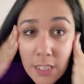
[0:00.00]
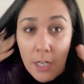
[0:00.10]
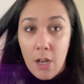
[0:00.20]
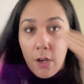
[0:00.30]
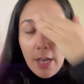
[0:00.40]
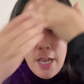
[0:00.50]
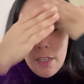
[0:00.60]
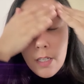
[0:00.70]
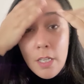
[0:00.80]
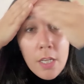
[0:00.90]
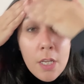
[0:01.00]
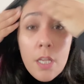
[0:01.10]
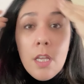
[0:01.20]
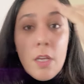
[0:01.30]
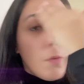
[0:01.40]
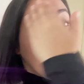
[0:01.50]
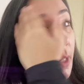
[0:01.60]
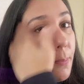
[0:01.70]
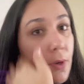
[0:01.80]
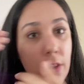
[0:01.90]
longer when I put it